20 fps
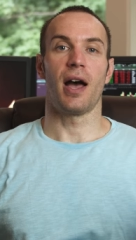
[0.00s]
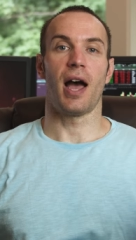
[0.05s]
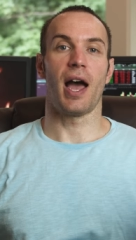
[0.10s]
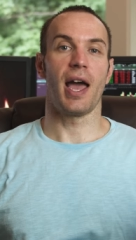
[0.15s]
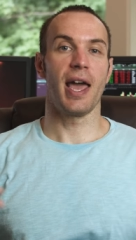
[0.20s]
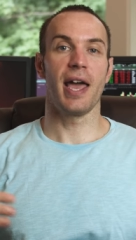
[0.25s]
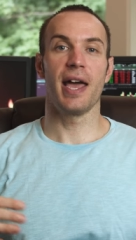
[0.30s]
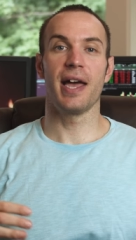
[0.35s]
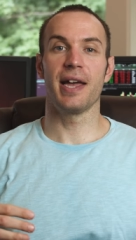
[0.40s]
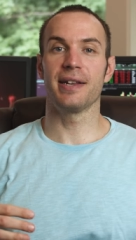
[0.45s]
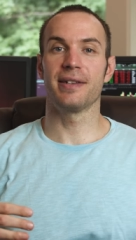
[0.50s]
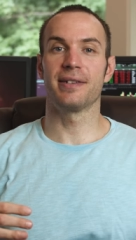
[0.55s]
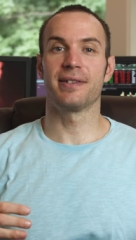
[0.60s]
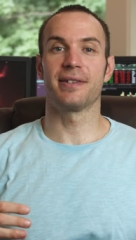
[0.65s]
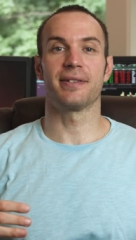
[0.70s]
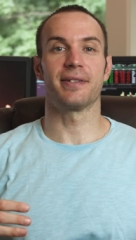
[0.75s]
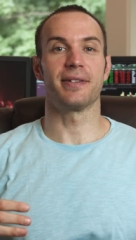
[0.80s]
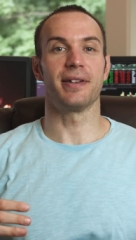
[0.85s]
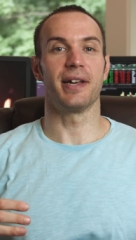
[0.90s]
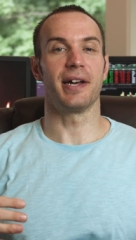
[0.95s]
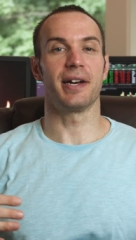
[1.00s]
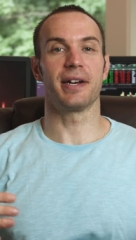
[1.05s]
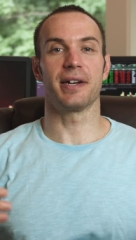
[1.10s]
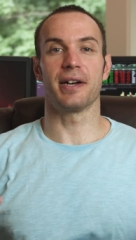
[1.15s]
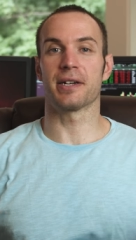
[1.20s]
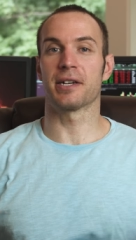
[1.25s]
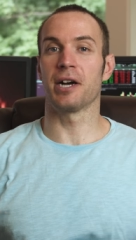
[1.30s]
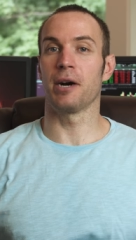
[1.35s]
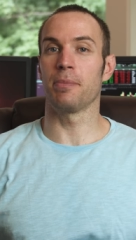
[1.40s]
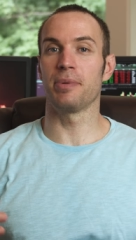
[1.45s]
I had
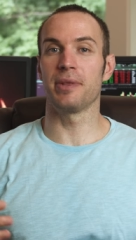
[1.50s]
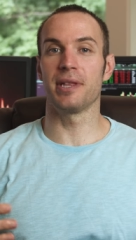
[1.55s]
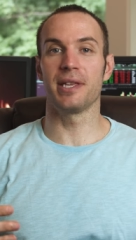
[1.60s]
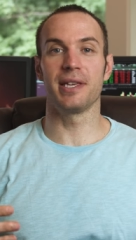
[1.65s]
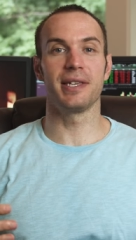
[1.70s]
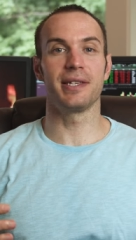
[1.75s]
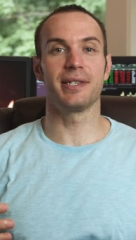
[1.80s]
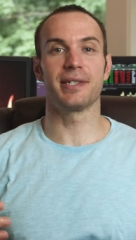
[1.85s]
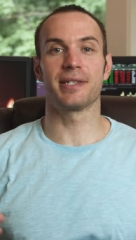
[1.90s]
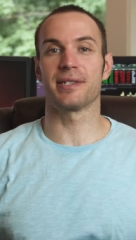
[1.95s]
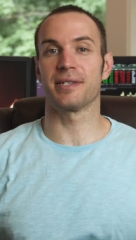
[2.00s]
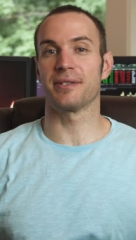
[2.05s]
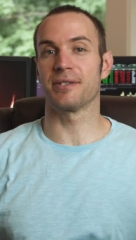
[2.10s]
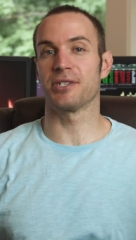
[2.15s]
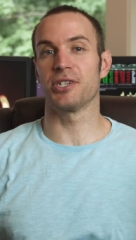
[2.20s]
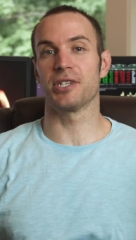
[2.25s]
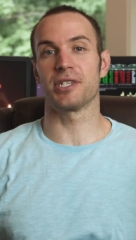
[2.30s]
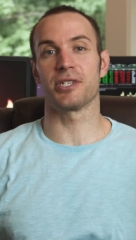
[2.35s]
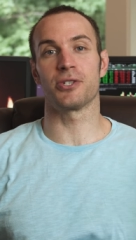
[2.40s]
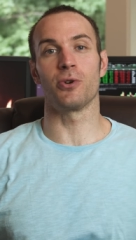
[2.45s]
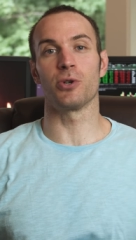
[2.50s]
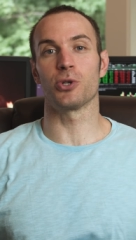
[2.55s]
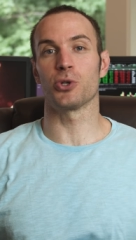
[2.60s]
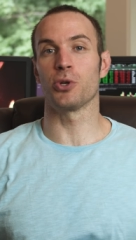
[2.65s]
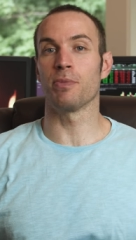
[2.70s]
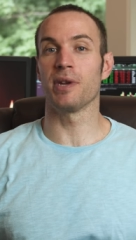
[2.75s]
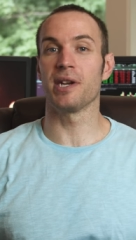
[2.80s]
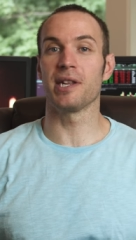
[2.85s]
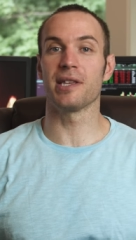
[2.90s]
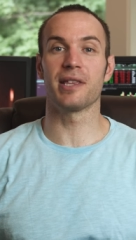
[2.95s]
a couple of these just
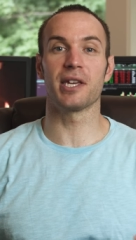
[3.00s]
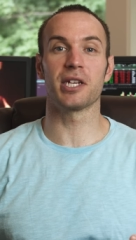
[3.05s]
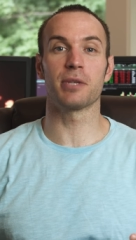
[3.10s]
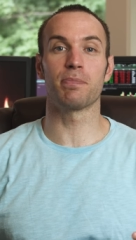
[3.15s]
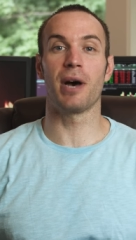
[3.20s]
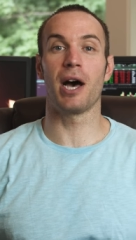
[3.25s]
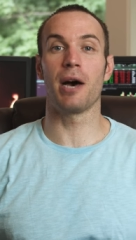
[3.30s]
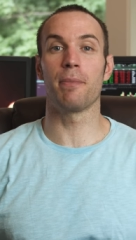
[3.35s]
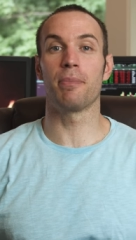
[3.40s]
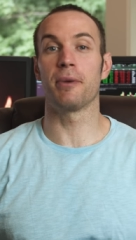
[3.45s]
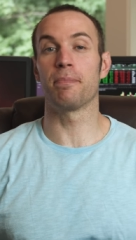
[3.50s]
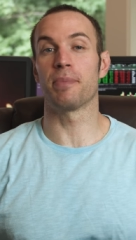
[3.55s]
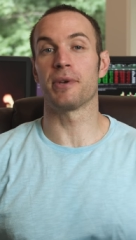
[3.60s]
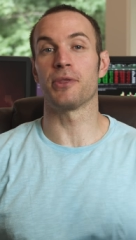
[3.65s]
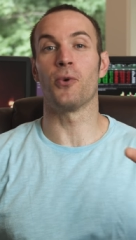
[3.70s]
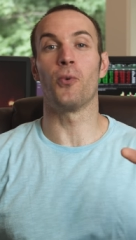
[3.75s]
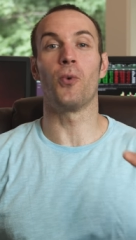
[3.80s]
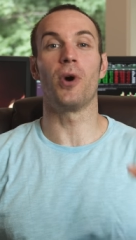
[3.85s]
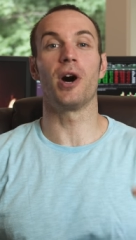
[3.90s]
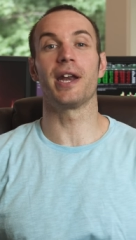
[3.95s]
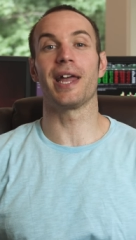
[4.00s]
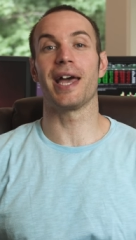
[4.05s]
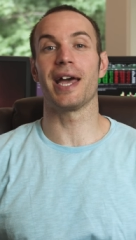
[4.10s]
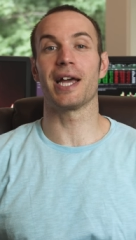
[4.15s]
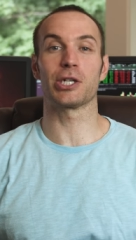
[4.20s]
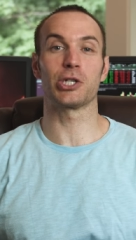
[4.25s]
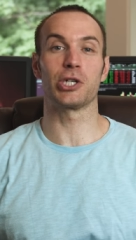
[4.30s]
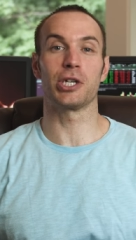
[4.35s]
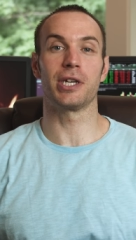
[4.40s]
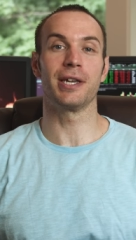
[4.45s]
social media things pop up, and the one
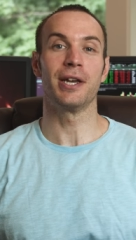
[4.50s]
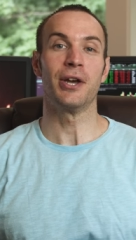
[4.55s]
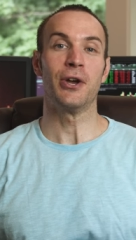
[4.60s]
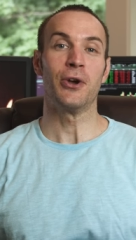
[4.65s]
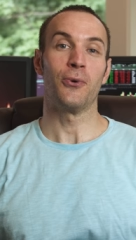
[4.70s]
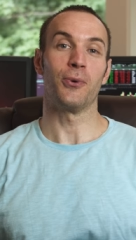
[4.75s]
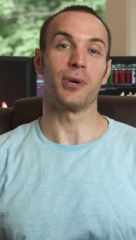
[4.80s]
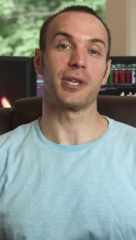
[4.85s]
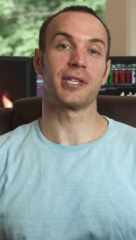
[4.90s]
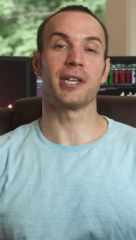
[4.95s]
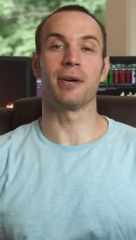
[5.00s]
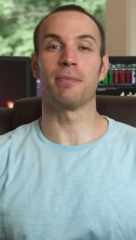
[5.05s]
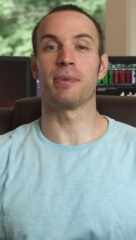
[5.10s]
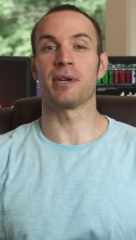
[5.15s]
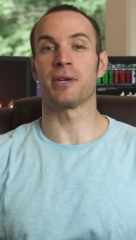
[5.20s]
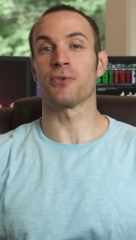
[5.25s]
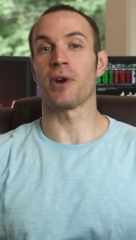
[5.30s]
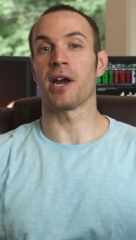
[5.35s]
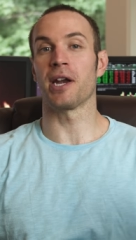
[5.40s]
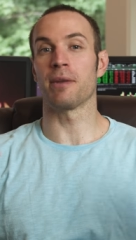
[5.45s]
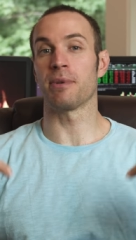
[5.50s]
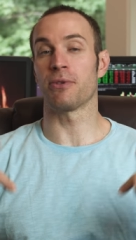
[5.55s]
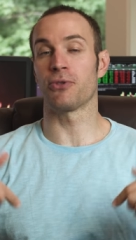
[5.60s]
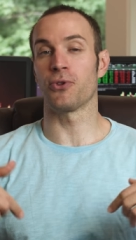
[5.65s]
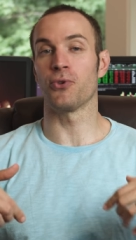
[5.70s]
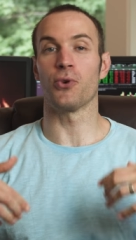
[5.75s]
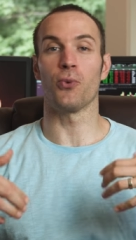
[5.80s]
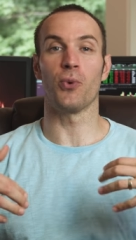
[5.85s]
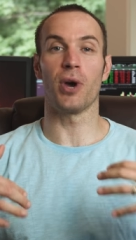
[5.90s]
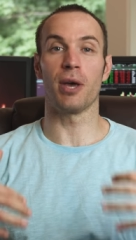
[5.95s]
actually was somebody writing me
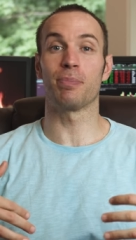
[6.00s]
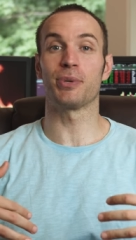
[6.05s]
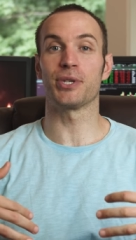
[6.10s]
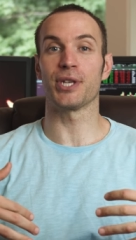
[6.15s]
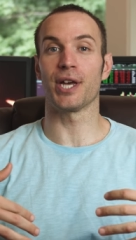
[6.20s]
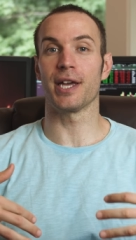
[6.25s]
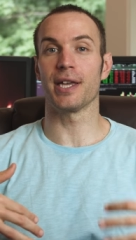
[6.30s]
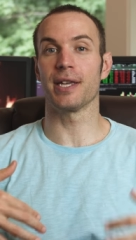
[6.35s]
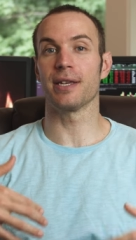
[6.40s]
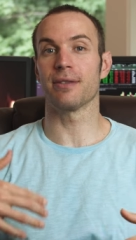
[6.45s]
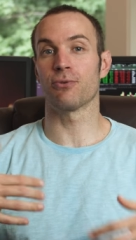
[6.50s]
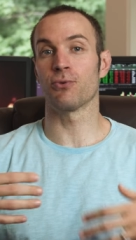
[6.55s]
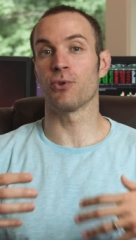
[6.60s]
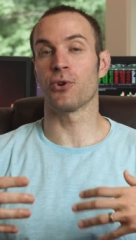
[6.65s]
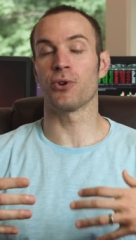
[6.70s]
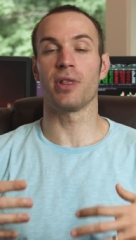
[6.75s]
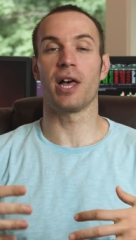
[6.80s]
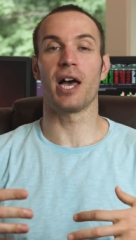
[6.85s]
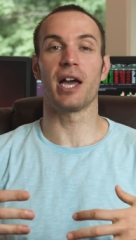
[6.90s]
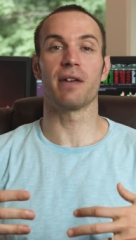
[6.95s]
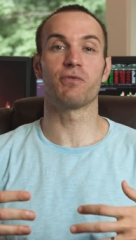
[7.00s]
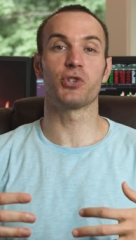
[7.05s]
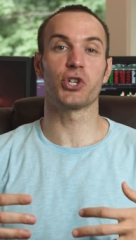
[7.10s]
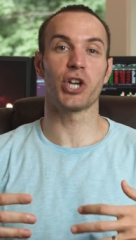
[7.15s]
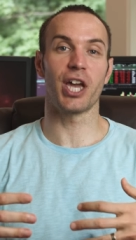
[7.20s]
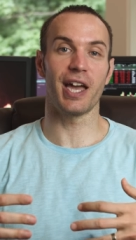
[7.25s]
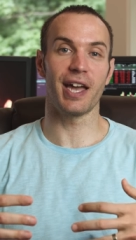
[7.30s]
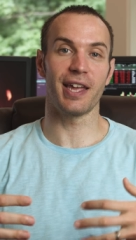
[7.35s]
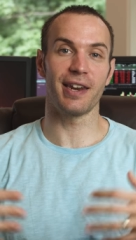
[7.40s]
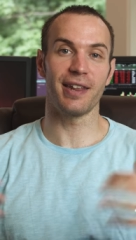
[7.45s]
through the website through our live
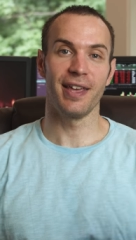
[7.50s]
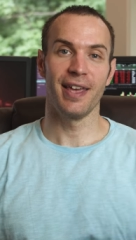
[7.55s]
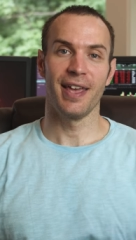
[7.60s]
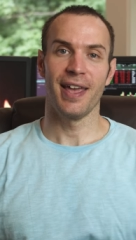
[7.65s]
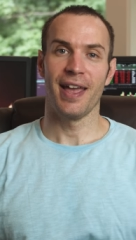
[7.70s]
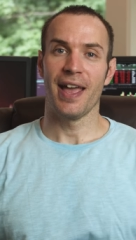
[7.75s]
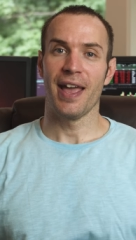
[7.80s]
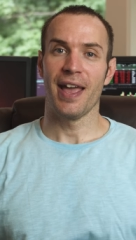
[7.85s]
chat,